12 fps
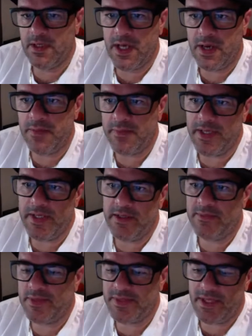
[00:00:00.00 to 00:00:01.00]
I'm a
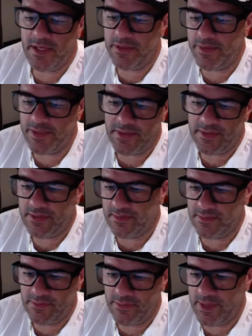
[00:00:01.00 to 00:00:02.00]
medium, a tarot reader,
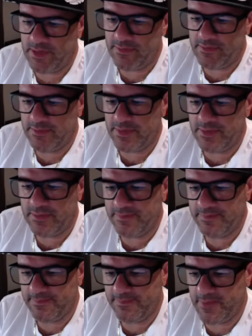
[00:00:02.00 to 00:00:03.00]
whatever,
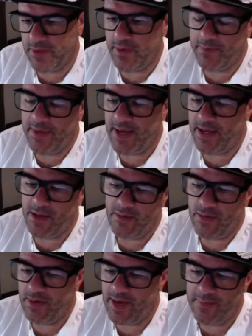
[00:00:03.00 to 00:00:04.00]
Oh, Pat,
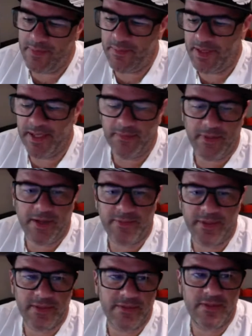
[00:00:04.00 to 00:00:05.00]
well, happy belated
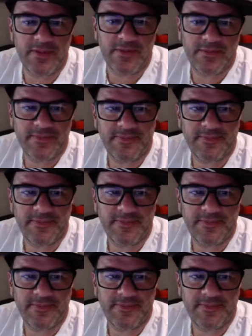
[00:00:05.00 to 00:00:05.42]
birthday to you.